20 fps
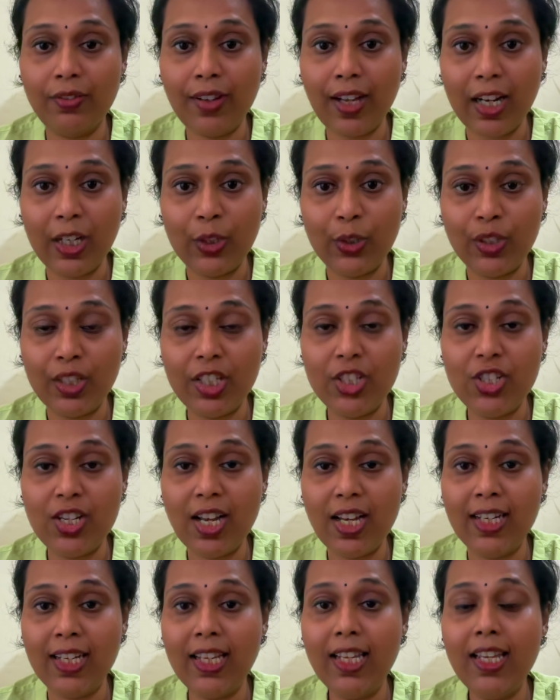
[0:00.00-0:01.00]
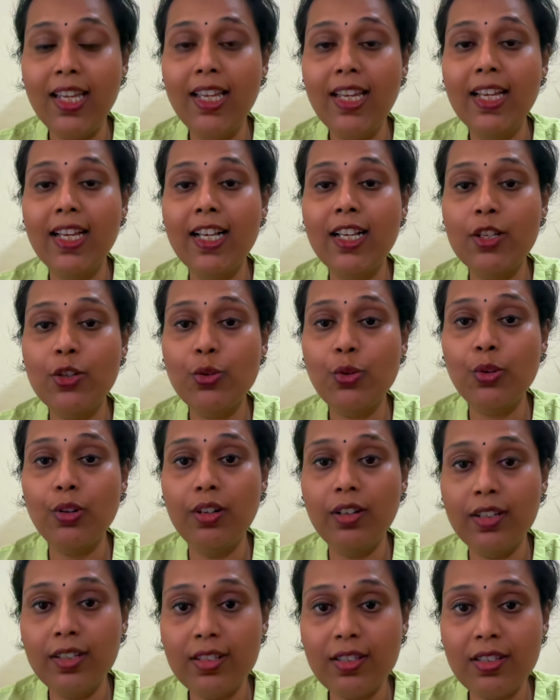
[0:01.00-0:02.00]
Falguni Jani, is to
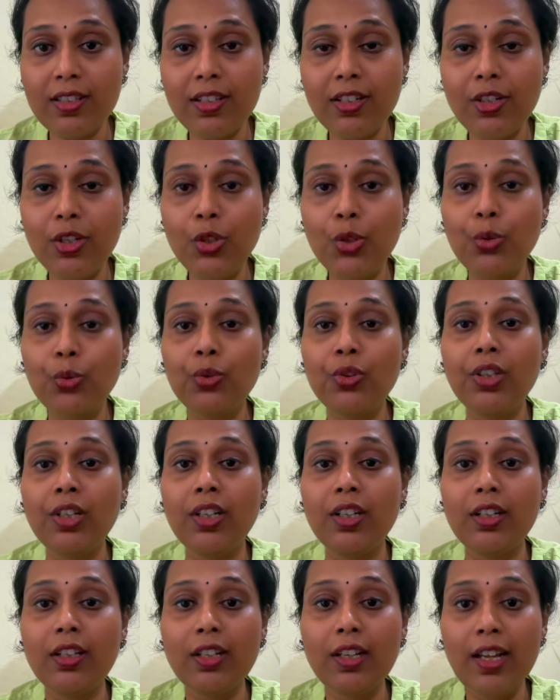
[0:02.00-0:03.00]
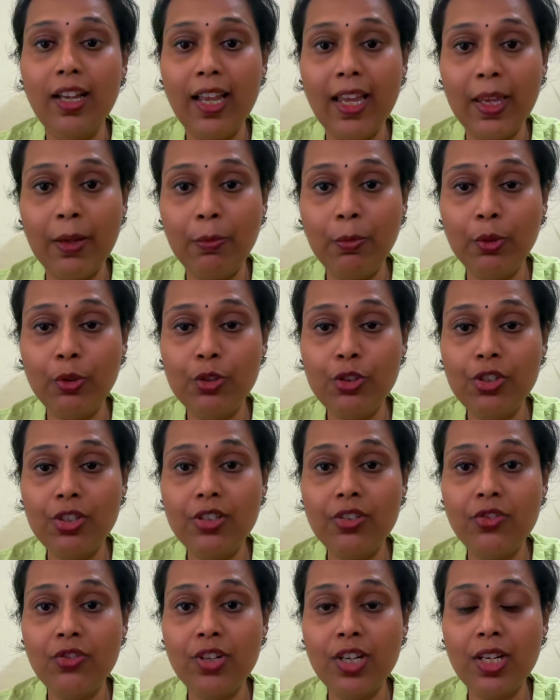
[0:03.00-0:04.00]
listen to the
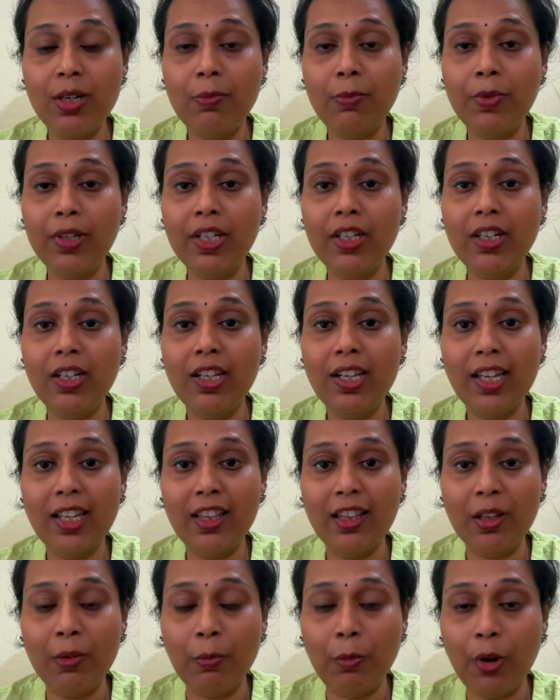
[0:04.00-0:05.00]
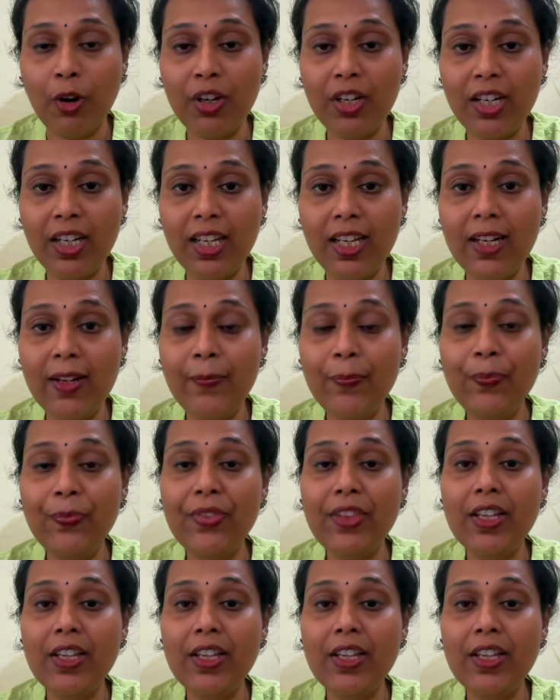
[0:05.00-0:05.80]
emotion treatment in the morning